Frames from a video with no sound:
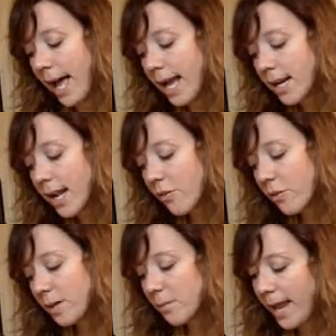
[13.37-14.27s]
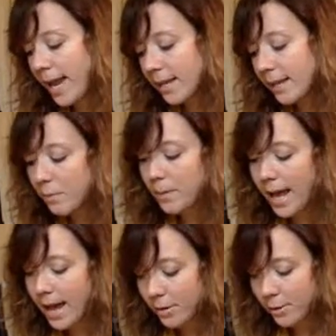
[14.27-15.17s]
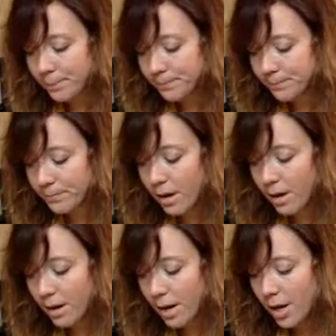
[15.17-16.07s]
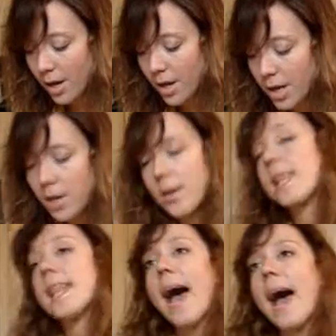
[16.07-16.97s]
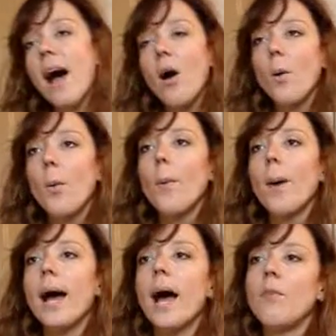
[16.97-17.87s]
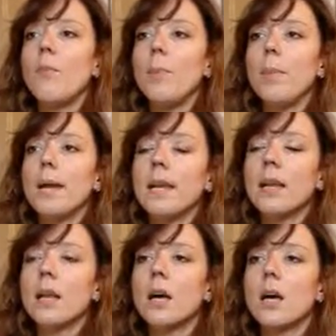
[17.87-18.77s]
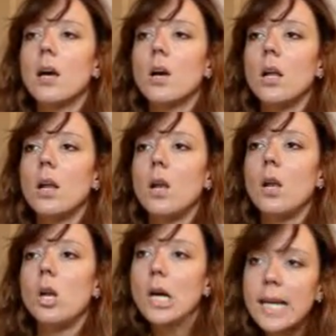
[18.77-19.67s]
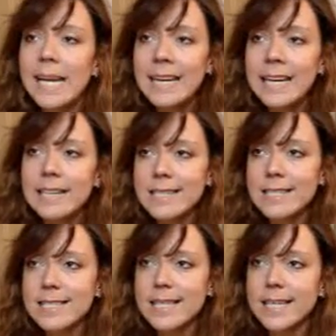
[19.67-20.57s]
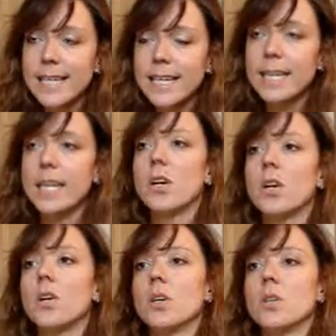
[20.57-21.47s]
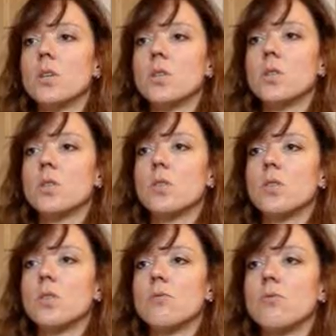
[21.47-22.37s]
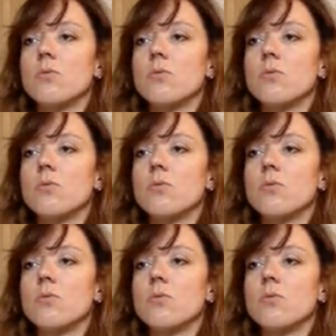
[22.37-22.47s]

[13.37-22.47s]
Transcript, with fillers: How long have you been playing the piano? Uh, now I've been uh, learning intensely uh,